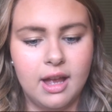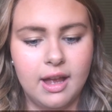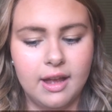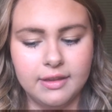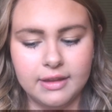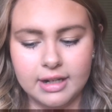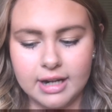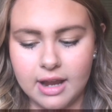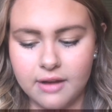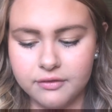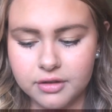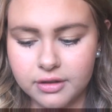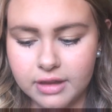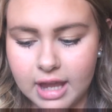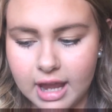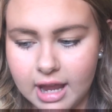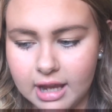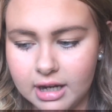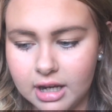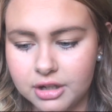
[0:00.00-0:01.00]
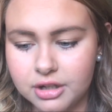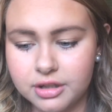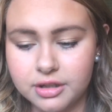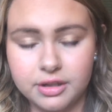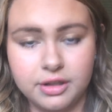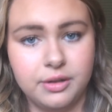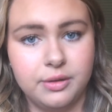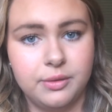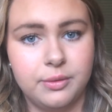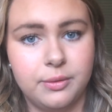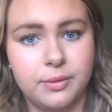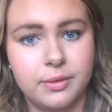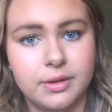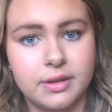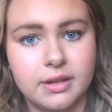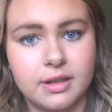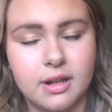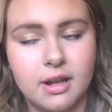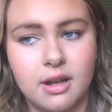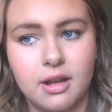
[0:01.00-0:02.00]
And then after that I just
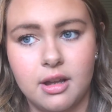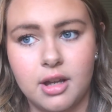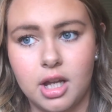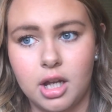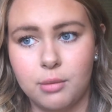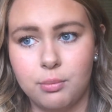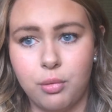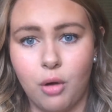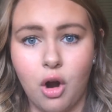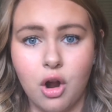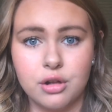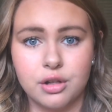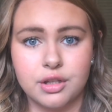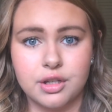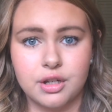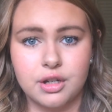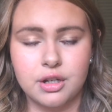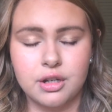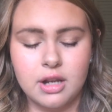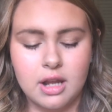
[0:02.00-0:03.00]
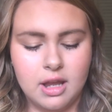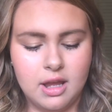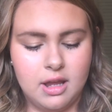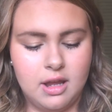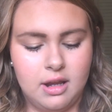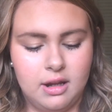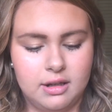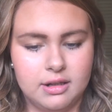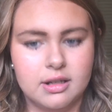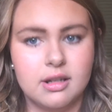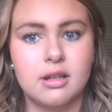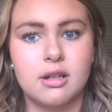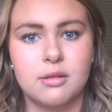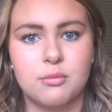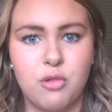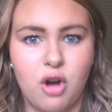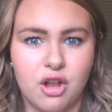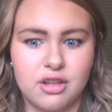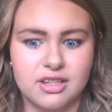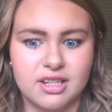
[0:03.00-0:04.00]
used a bronzer to
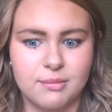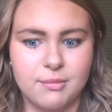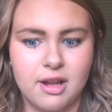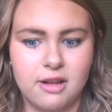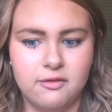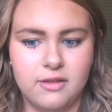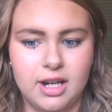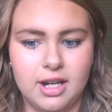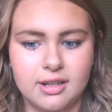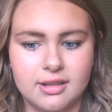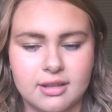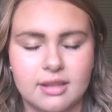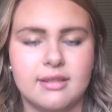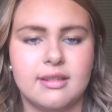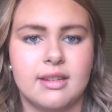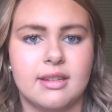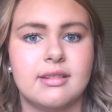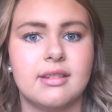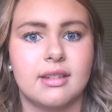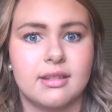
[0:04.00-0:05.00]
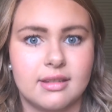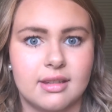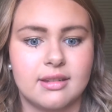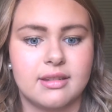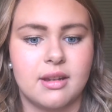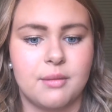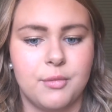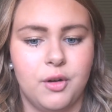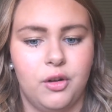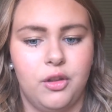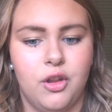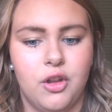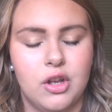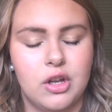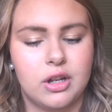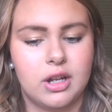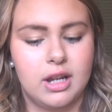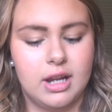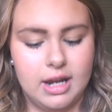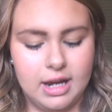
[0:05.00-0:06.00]
bronze up my face since this is a summer
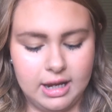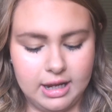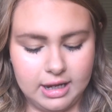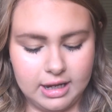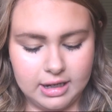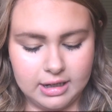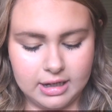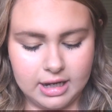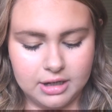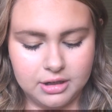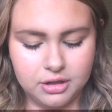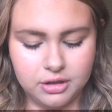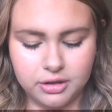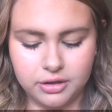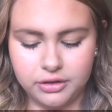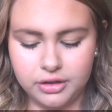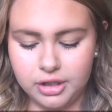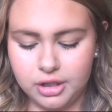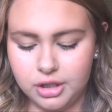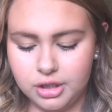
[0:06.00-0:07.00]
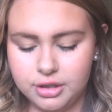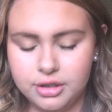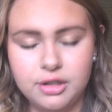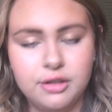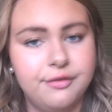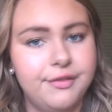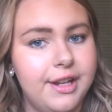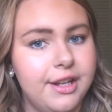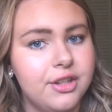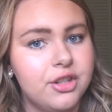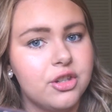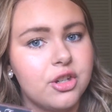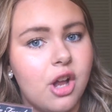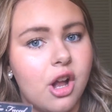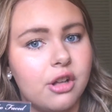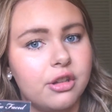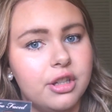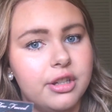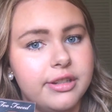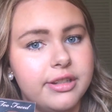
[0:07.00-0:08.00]
look. And I took the Too Faced
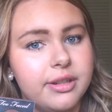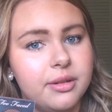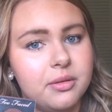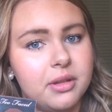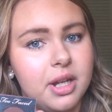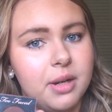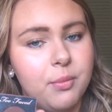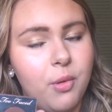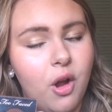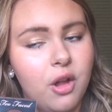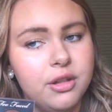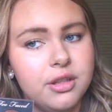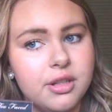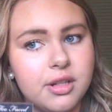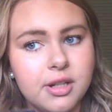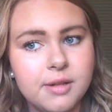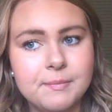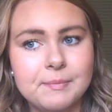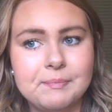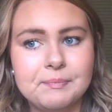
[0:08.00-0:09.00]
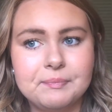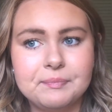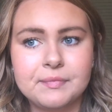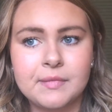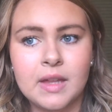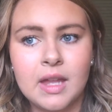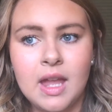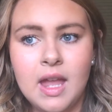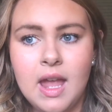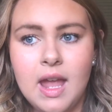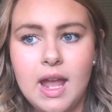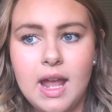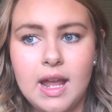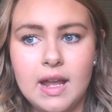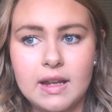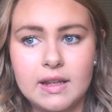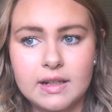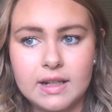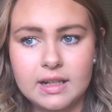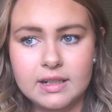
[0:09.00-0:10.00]
Chocolate Soleil bronzer
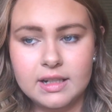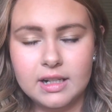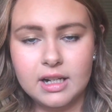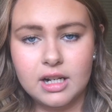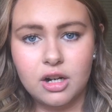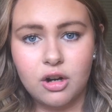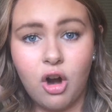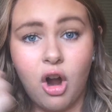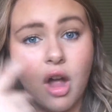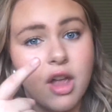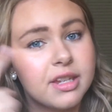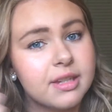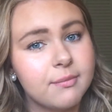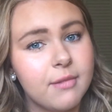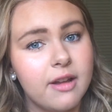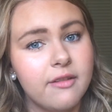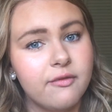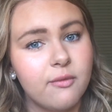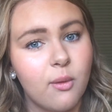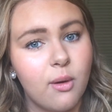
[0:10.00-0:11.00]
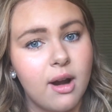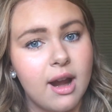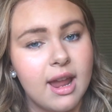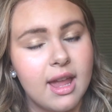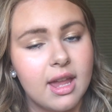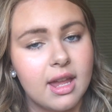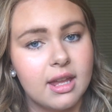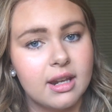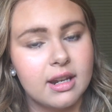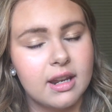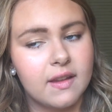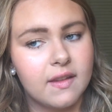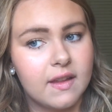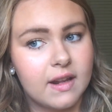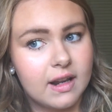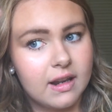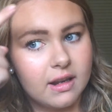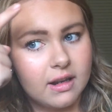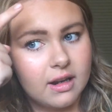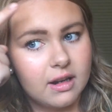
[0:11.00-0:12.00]
and I did it across my forehead and
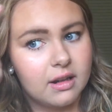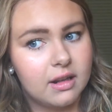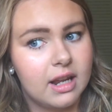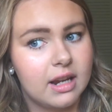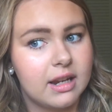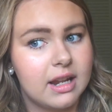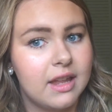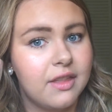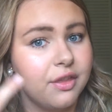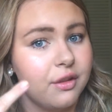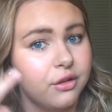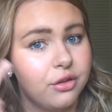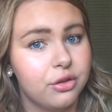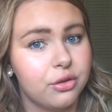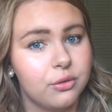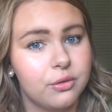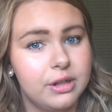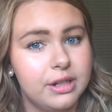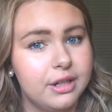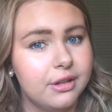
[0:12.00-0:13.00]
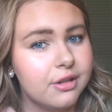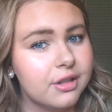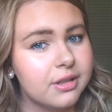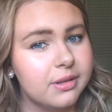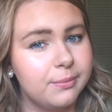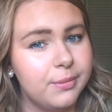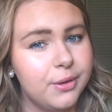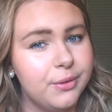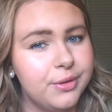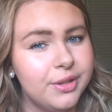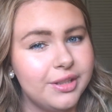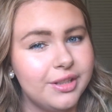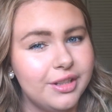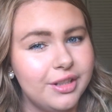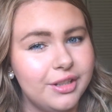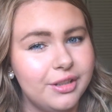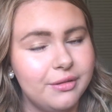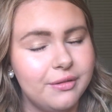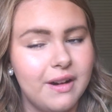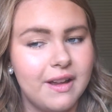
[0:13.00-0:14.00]
then like in the 3 you're supposed to
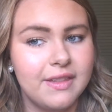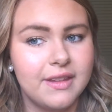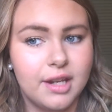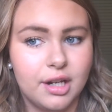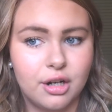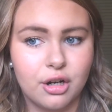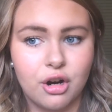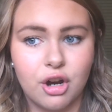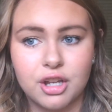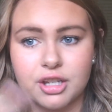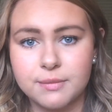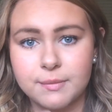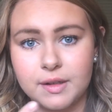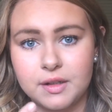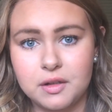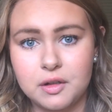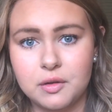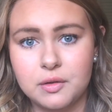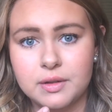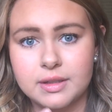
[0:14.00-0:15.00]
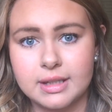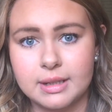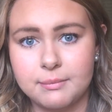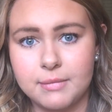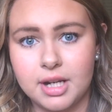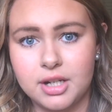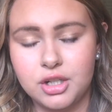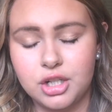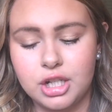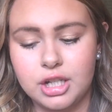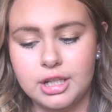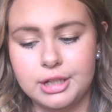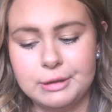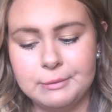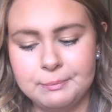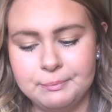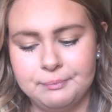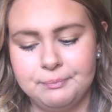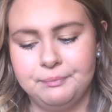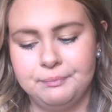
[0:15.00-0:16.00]
do, and then across my nose and my chin.